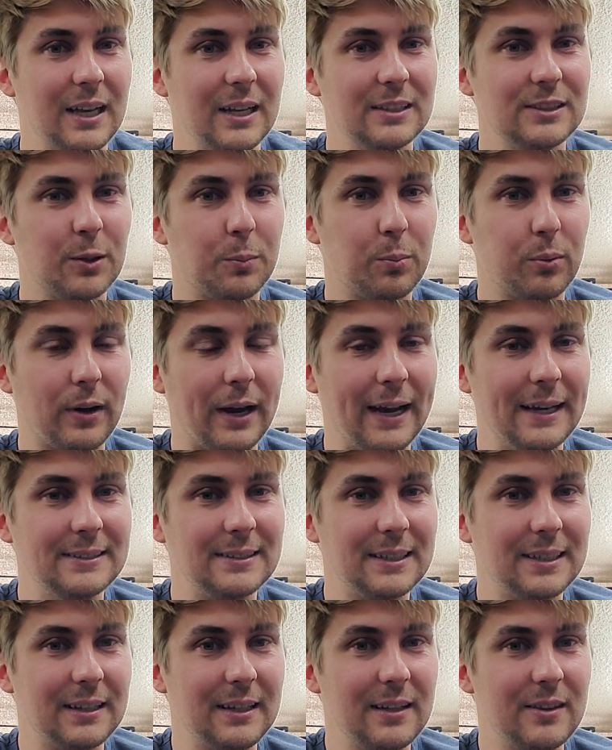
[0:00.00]

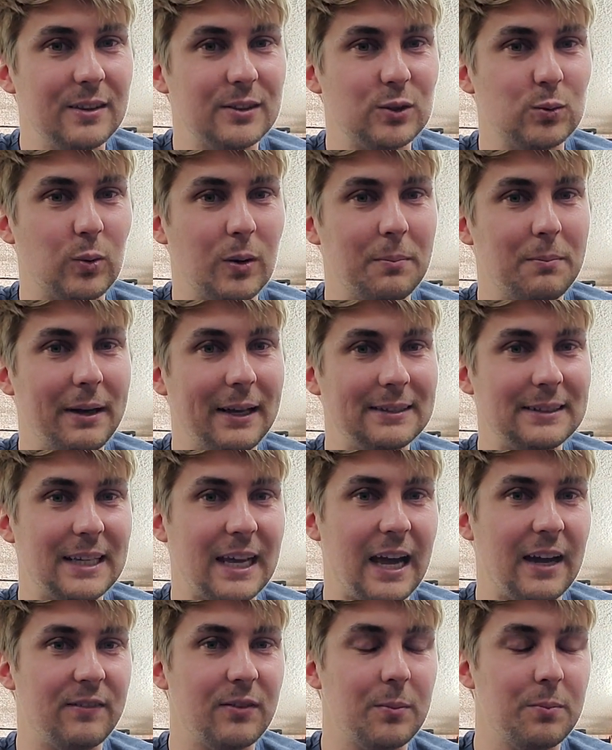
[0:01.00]
surprisingly, the swim baits
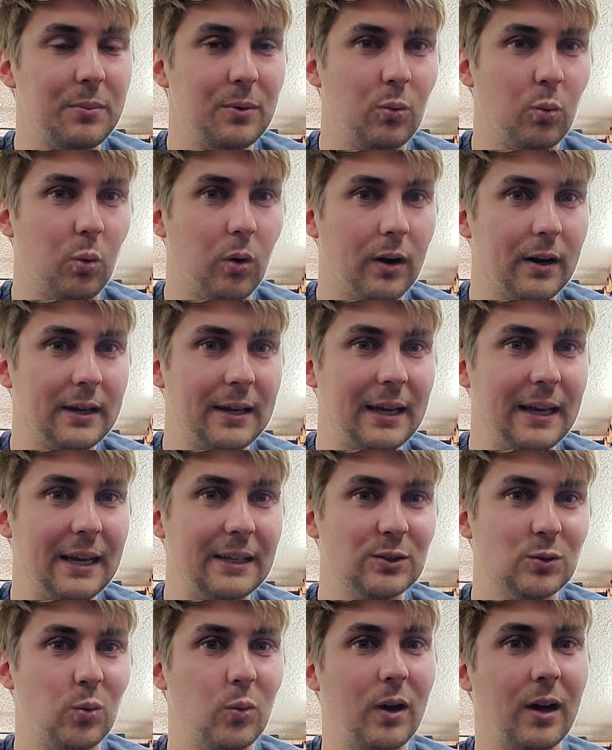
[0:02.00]
haven't been working
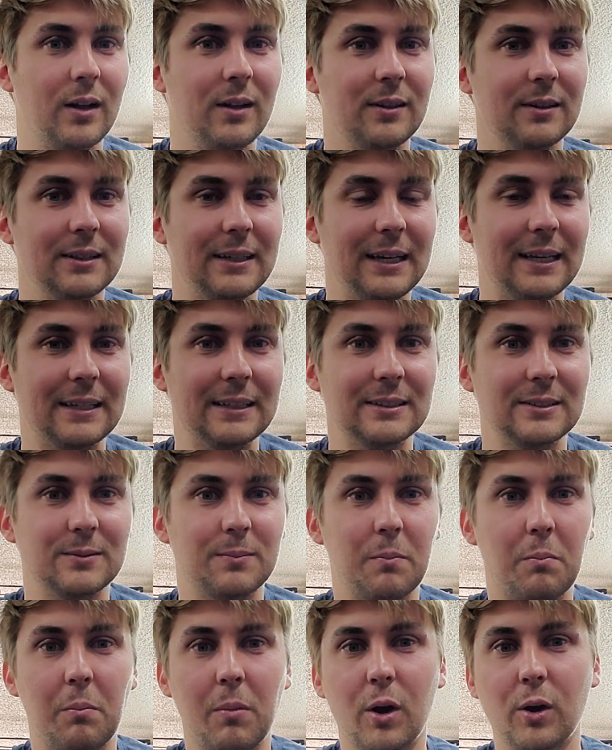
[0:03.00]
as well as
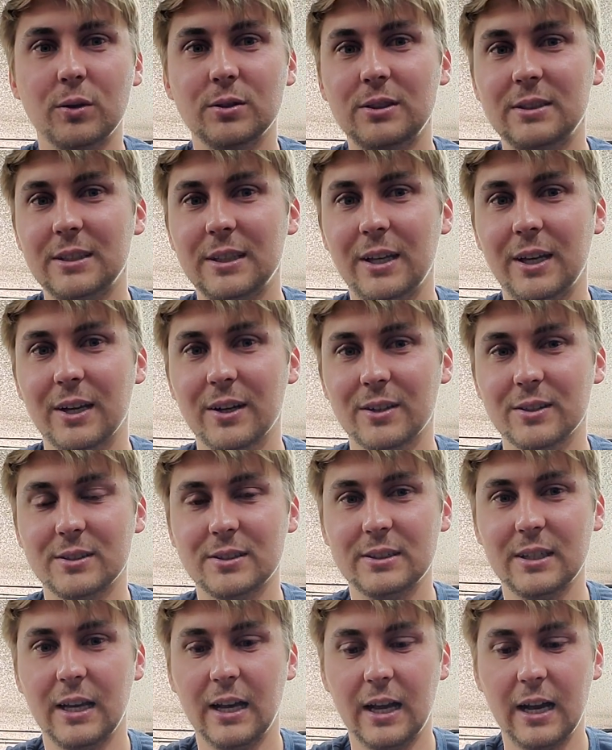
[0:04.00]
most
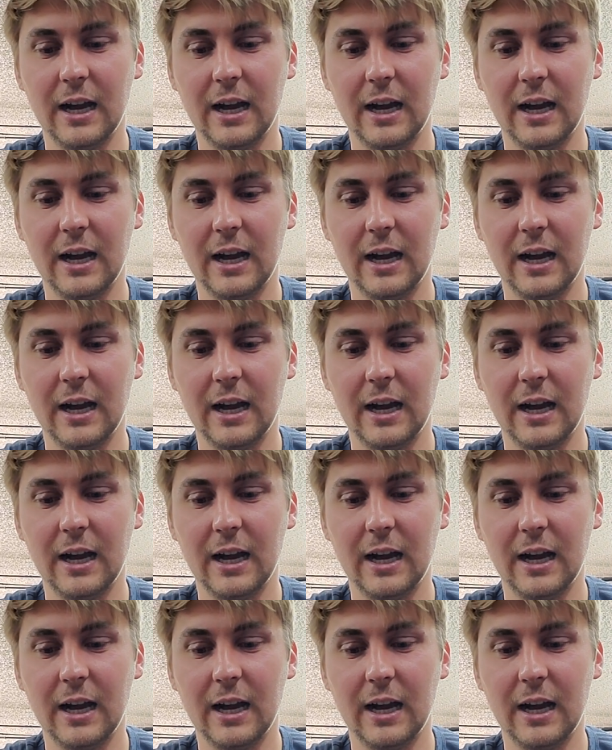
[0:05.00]
years.